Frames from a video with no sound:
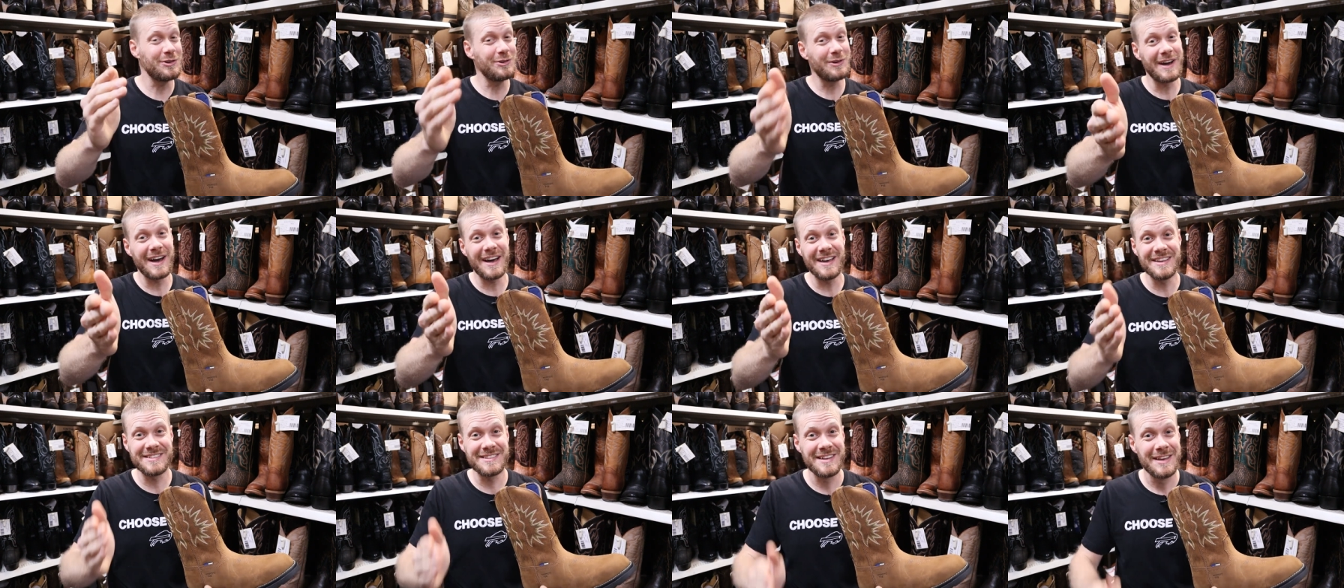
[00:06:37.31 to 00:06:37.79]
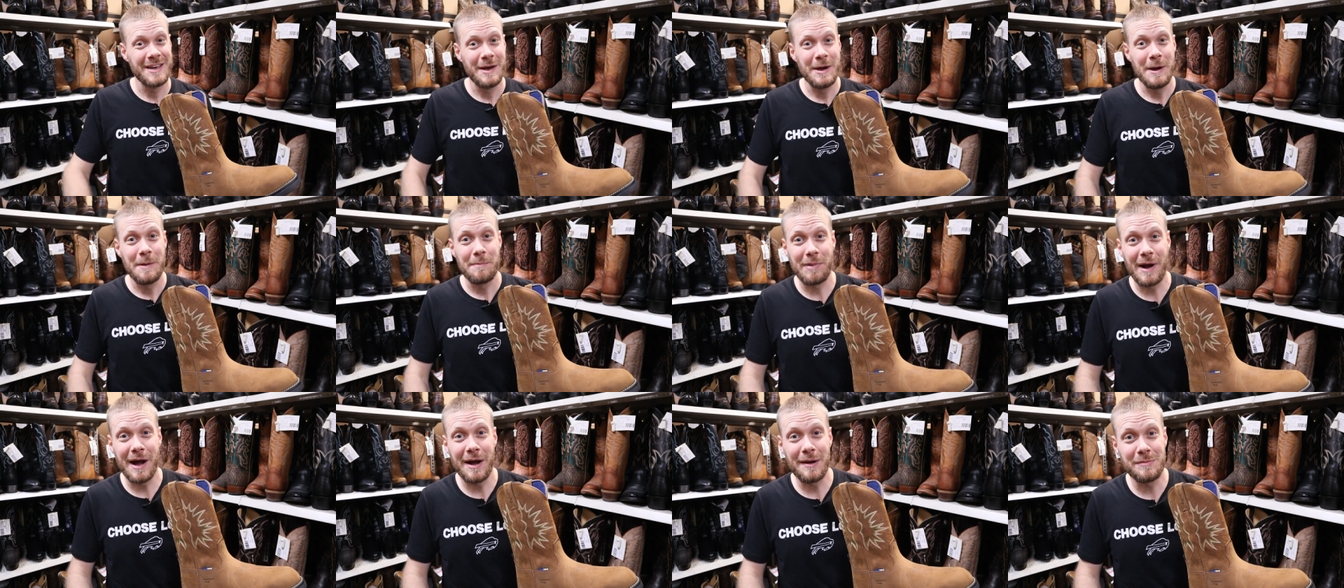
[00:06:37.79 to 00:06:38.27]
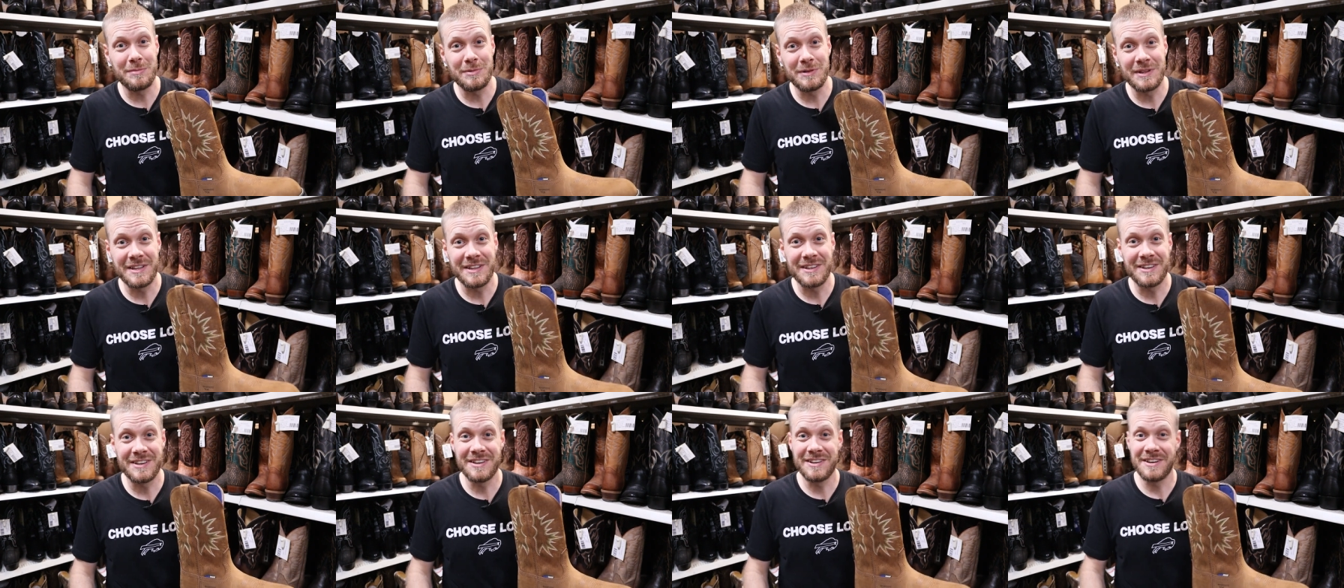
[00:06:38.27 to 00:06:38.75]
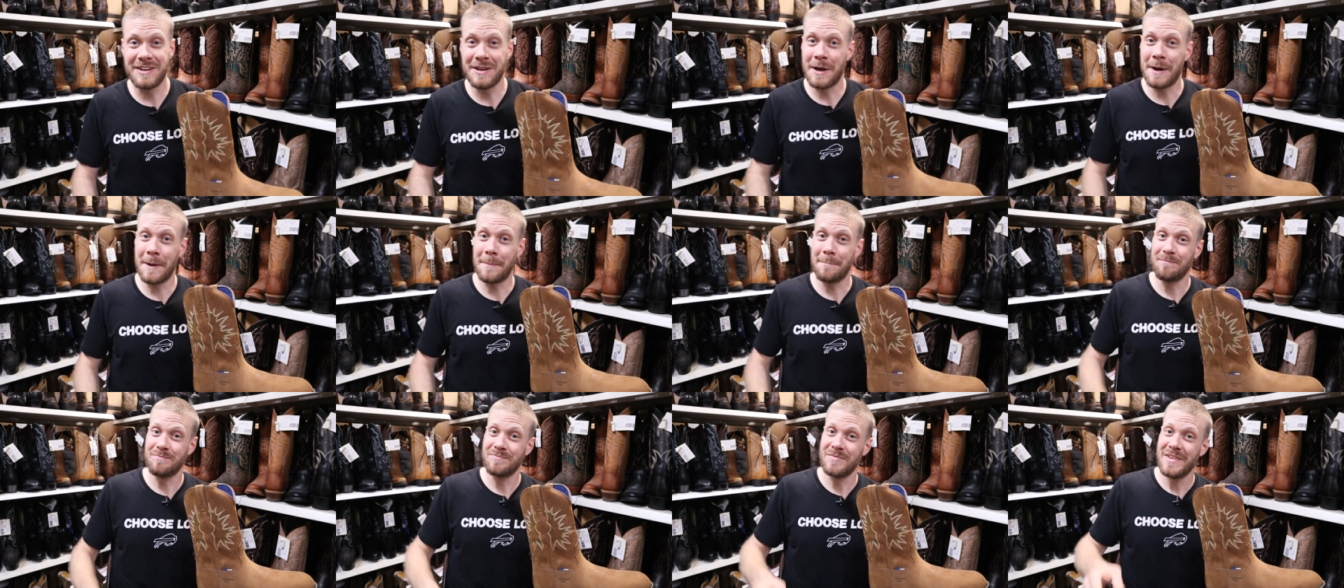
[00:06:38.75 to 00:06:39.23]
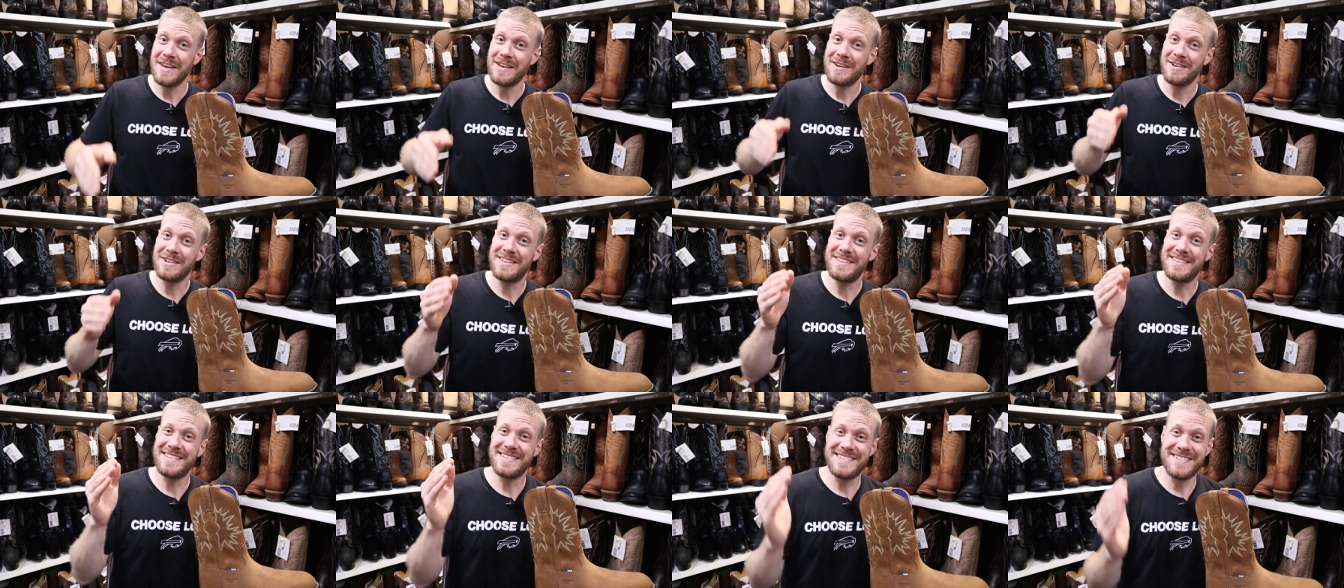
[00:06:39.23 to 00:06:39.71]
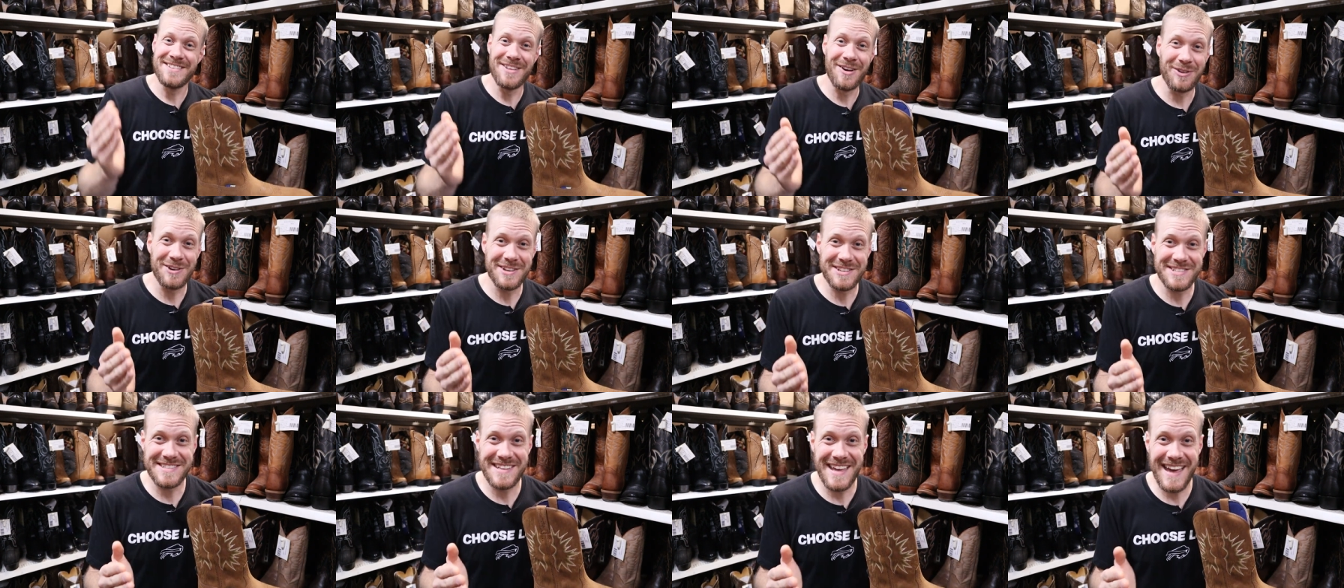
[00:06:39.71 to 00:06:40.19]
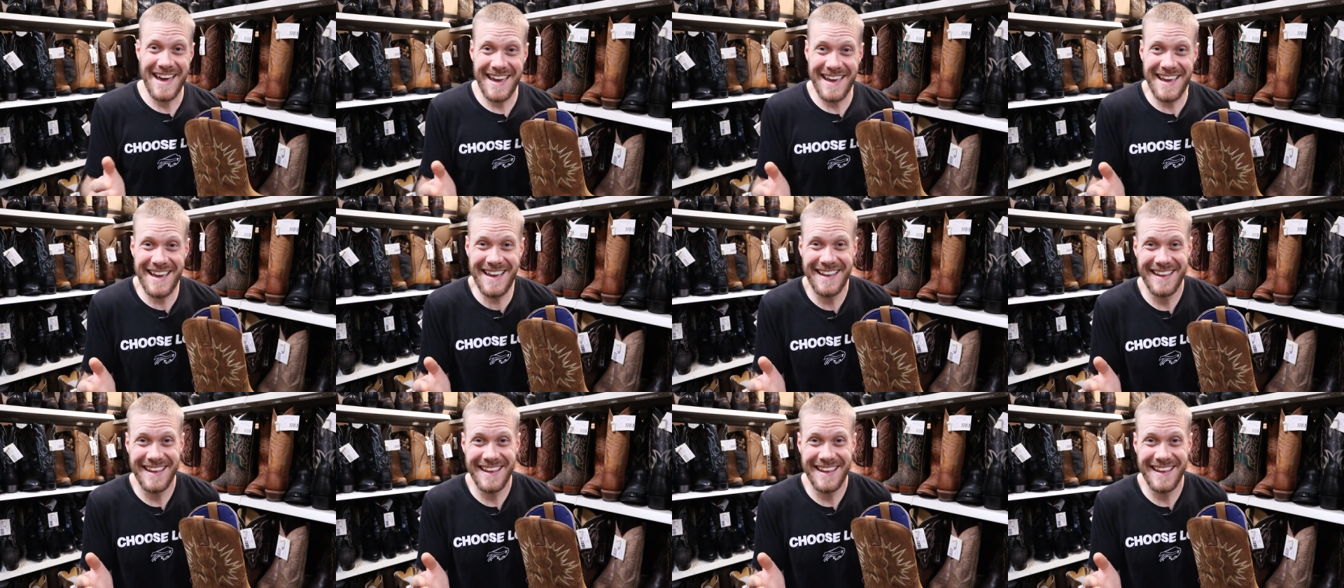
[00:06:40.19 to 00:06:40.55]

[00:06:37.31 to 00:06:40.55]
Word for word: You guys probably could um, noticed that